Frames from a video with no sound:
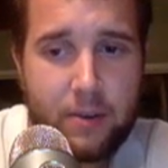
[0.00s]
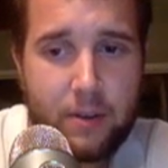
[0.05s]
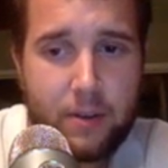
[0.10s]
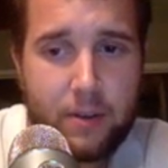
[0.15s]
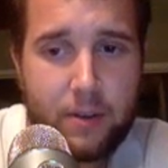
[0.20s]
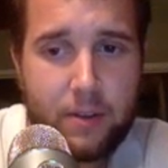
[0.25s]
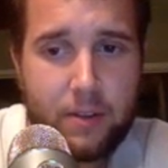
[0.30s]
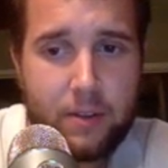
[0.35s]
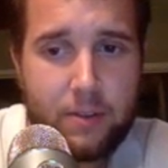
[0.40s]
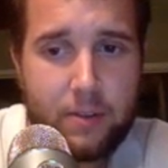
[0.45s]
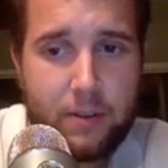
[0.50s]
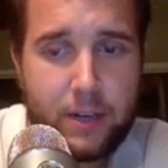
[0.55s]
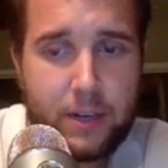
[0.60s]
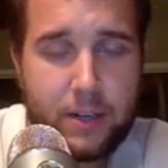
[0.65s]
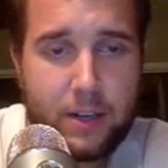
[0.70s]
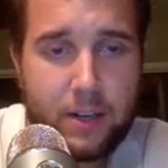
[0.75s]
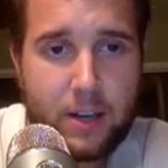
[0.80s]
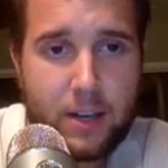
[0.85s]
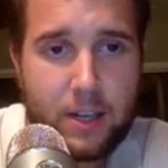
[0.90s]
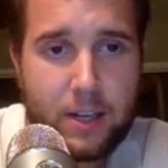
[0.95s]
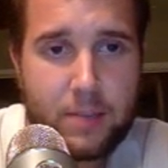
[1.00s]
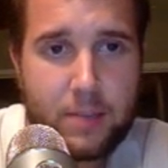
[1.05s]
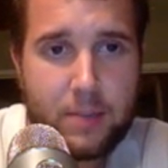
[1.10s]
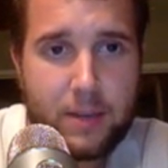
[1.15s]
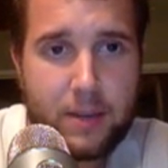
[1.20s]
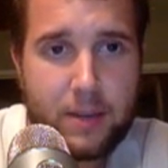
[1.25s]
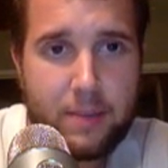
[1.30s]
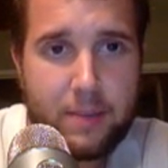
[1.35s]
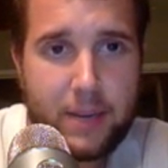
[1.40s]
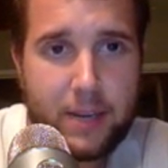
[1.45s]
all 3 clocks, but
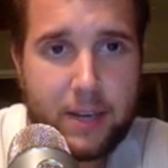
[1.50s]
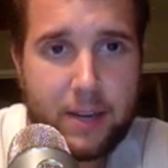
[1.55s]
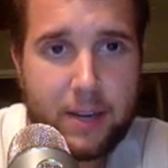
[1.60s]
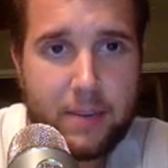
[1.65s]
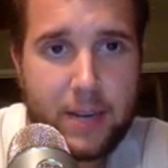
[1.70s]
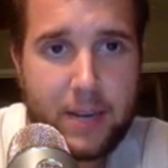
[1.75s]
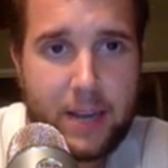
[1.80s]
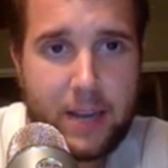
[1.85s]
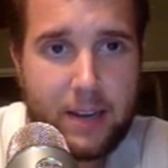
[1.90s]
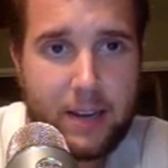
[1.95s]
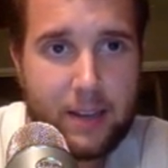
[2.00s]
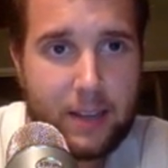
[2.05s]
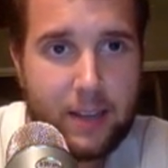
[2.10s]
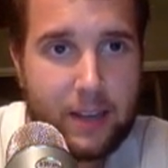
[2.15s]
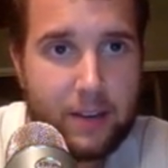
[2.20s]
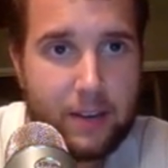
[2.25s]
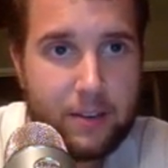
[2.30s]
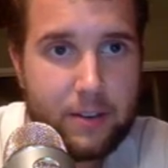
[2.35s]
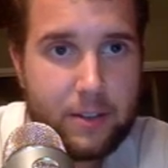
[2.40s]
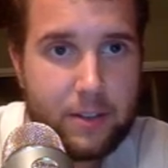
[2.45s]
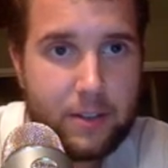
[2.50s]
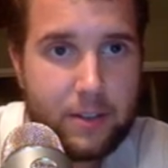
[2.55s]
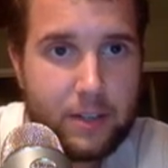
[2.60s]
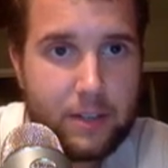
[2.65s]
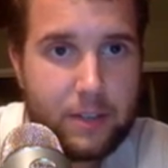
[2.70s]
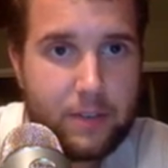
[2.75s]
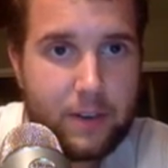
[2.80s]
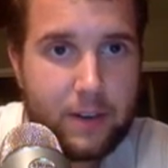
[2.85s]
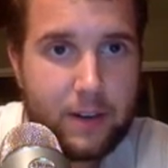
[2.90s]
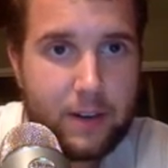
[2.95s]
it might come in handy later, so I just
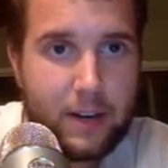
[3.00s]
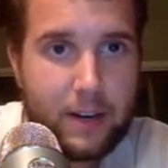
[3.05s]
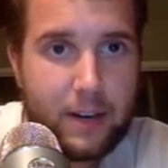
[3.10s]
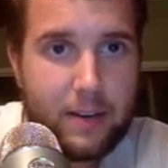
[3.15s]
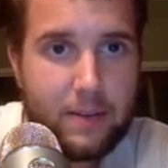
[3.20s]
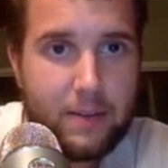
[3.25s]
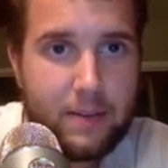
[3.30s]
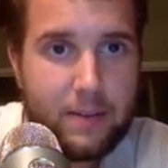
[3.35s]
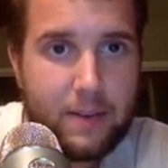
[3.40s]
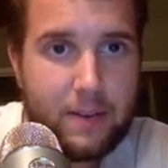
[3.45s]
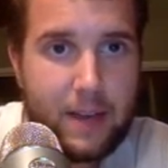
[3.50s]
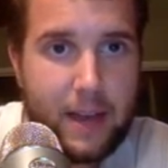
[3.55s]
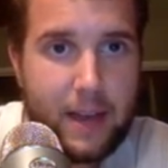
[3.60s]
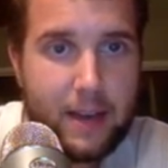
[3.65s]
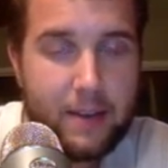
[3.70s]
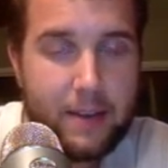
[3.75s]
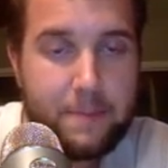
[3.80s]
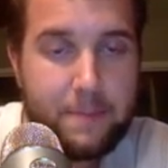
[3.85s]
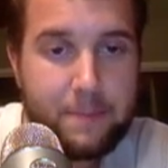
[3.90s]
figured I'd add it.